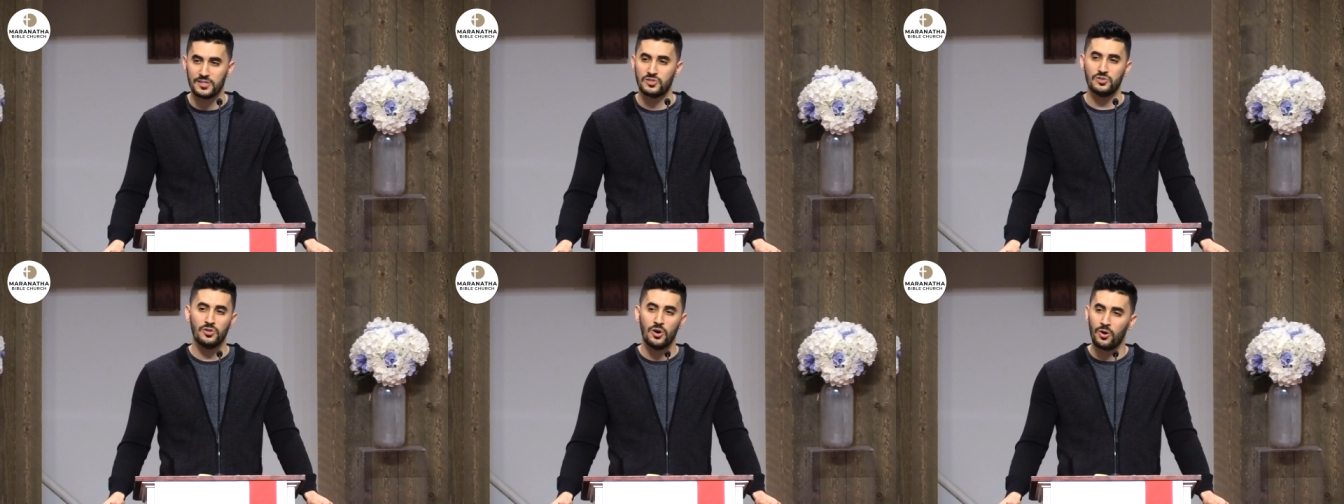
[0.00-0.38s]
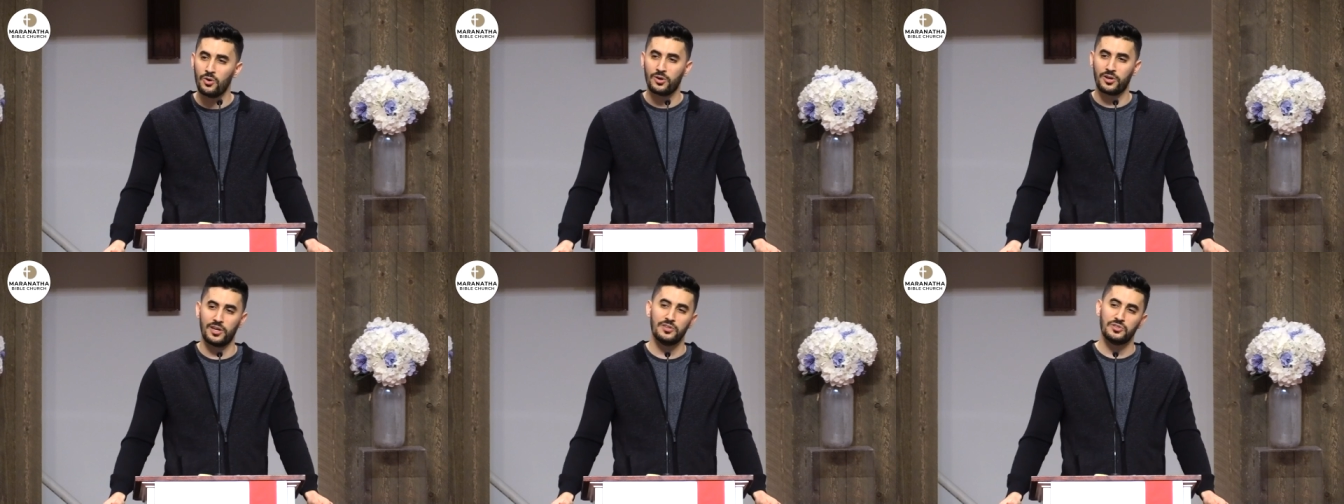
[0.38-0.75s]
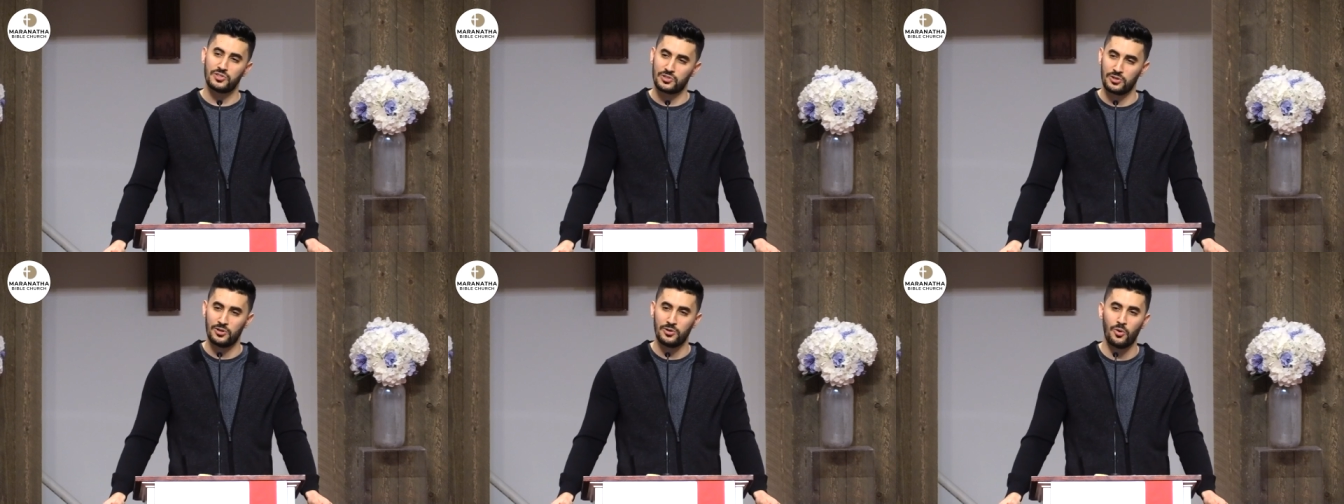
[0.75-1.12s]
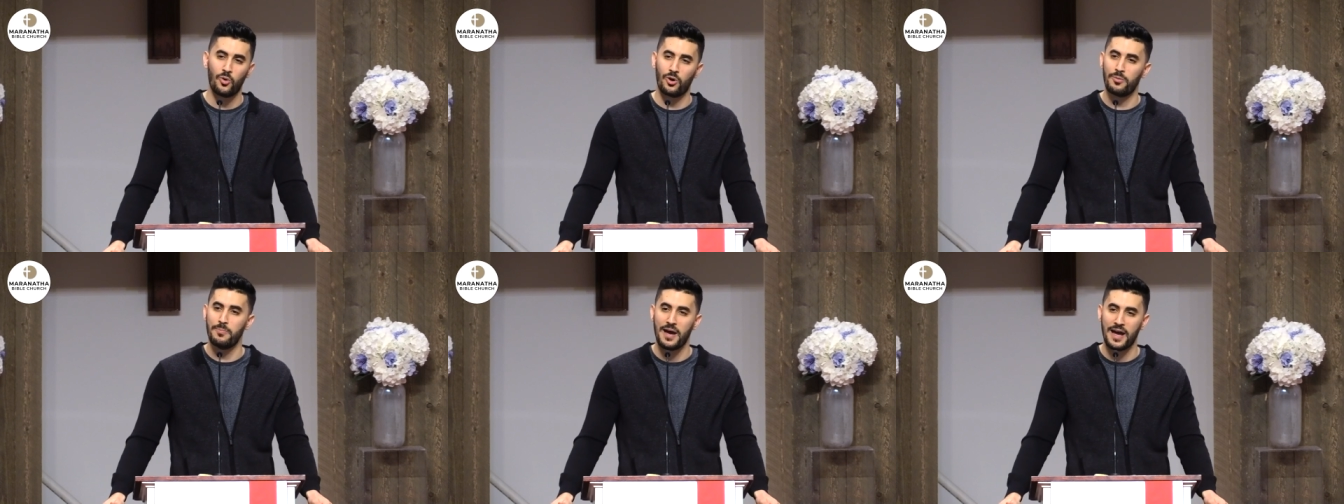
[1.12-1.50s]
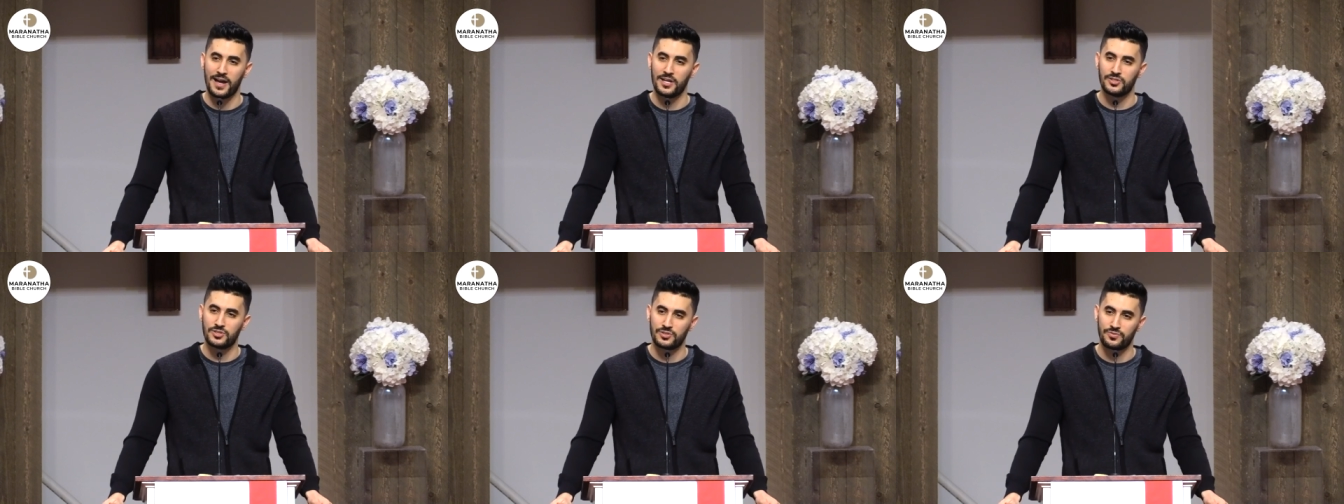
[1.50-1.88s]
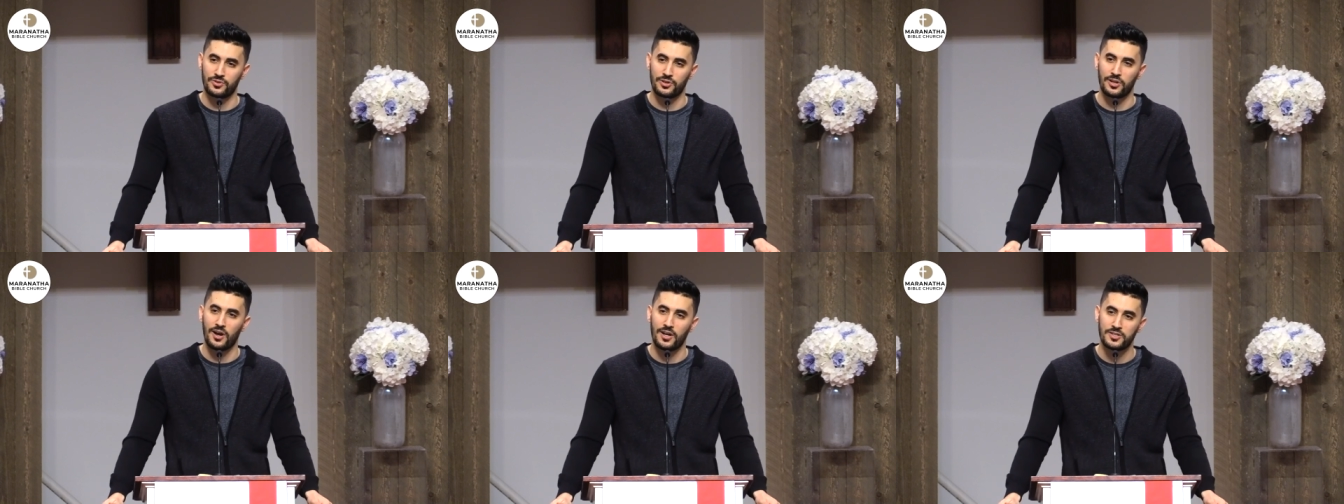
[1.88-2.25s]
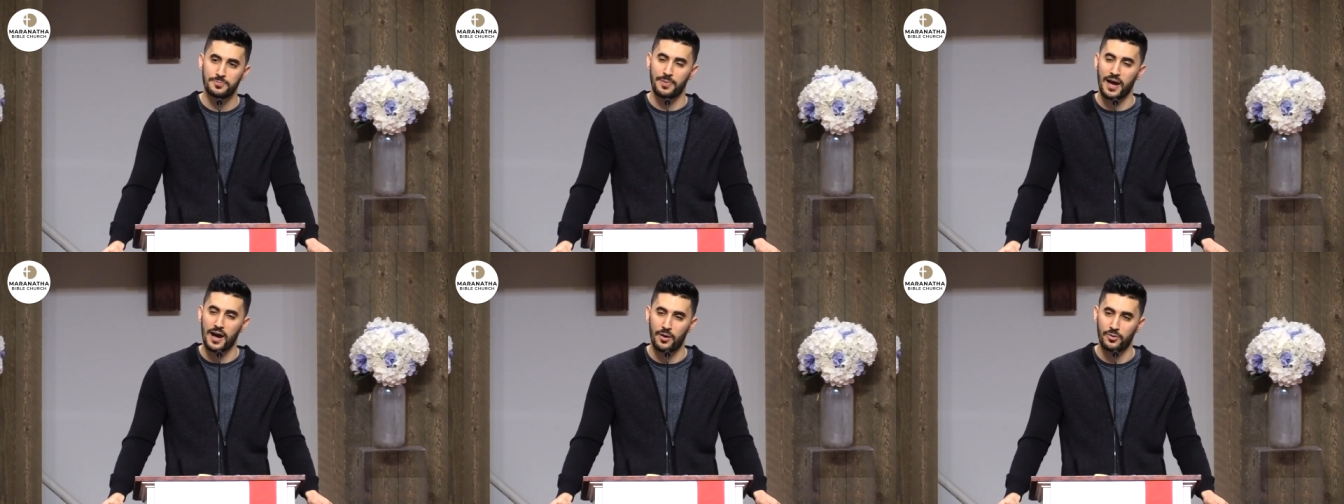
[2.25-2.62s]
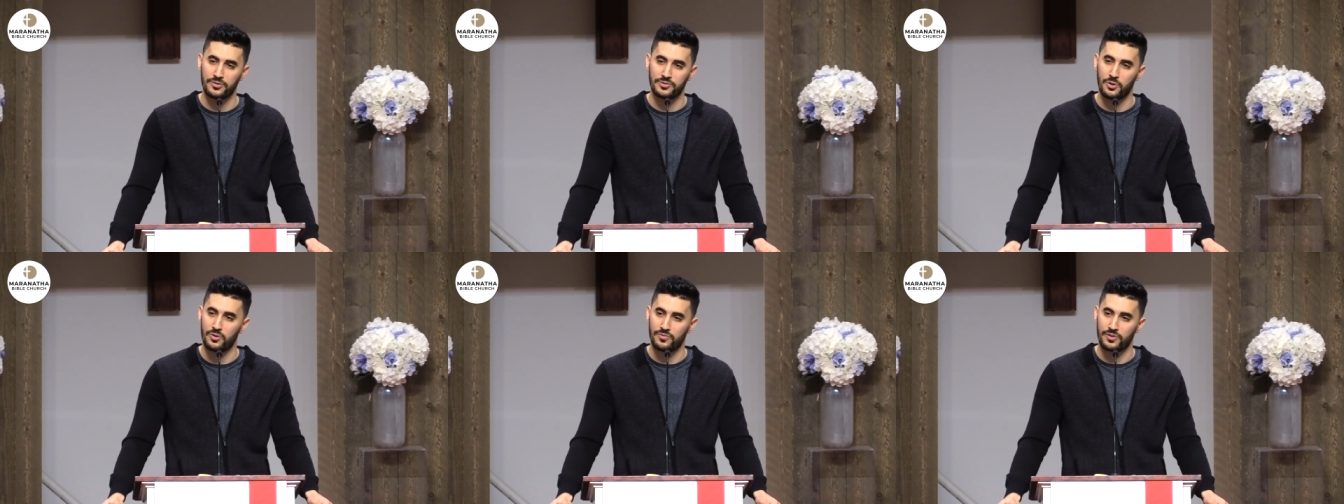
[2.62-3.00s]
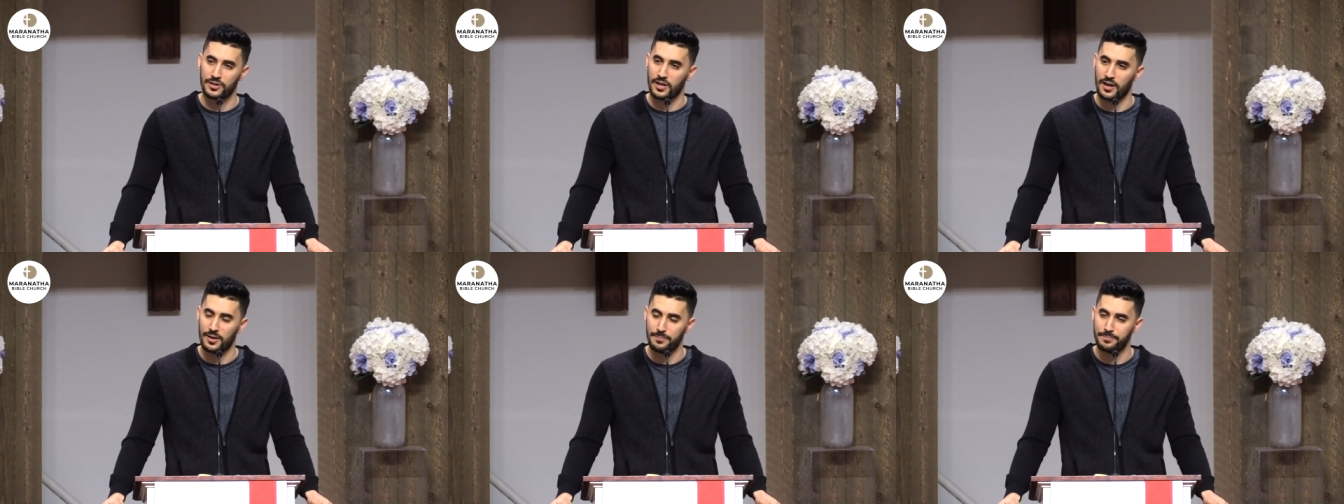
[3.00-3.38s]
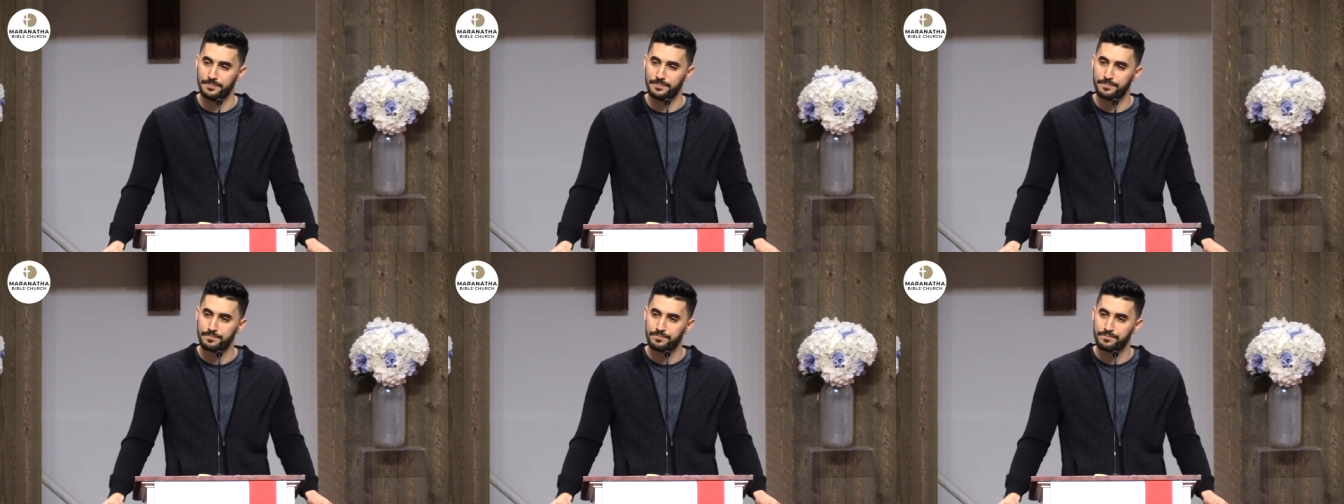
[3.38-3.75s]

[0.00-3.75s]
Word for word: is no concern or match for God's power to overcome.